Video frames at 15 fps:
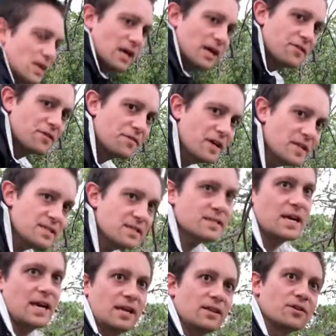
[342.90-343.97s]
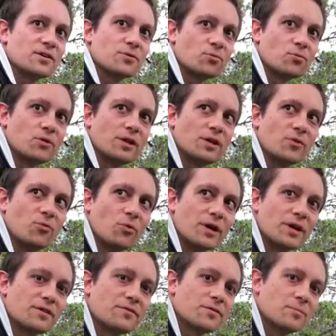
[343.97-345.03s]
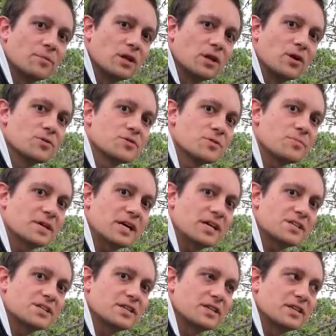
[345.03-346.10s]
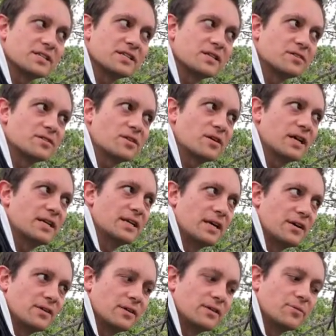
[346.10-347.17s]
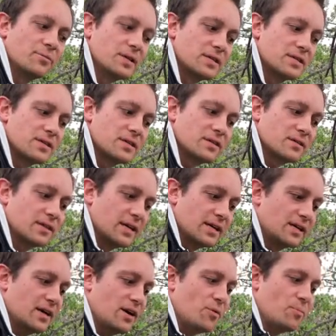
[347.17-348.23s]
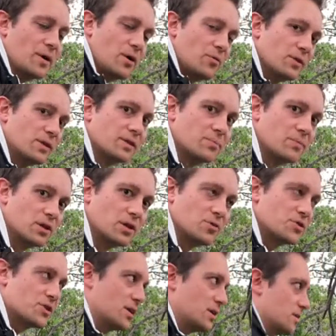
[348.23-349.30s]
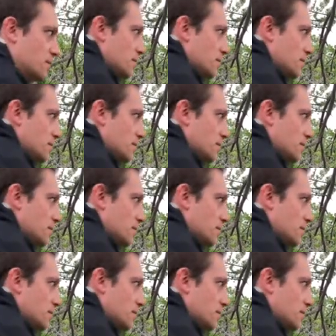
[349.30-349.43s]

And their faces can look really weird from below, so I'm actually gonna tilt her head down a little bit to like help out with the below shot.